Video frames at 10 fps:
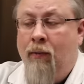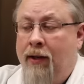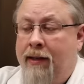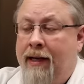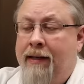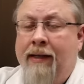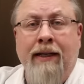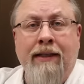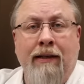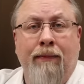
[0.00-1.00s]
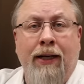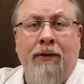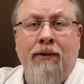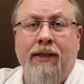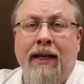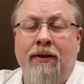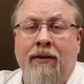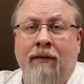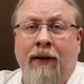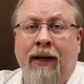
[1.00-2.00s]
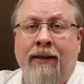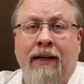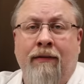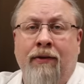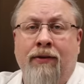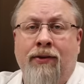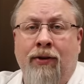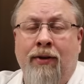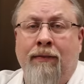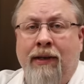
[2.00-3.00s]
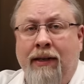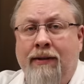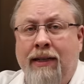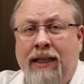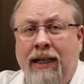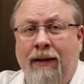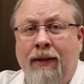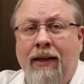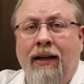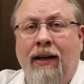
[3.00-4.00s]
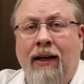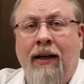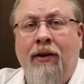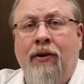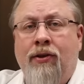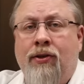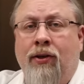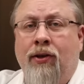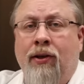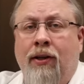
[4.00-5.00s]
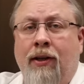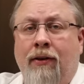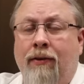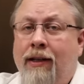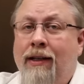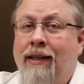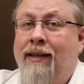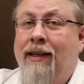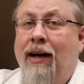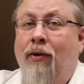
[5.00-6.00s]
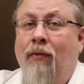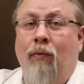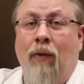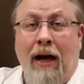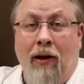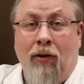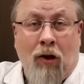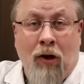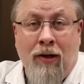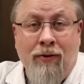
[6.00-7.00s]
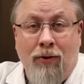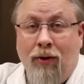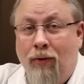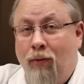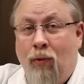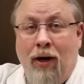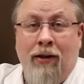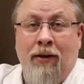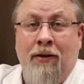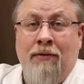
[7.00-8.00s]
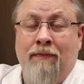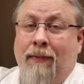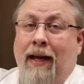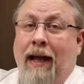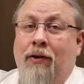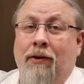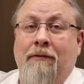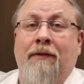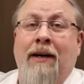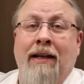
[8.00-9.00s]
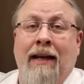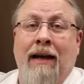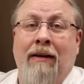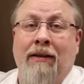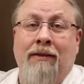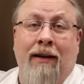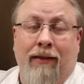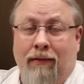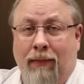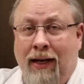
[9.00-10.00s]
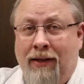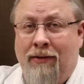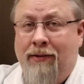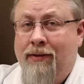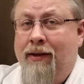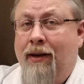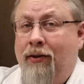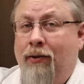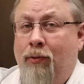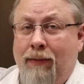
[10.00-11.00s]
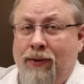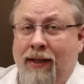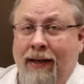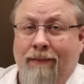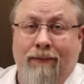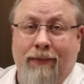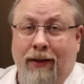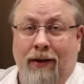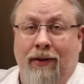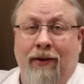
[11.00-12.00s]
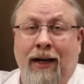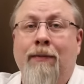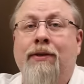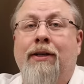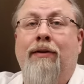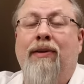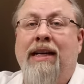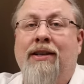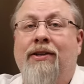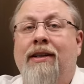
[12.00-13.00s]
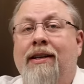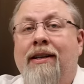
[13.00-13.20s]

And what that does is it powers down the device after a certain amount of time under a certain load. Now, how long or what load? I couldn't find that out. It's not in the manual, it's not on their website, it's not on their Amazon page.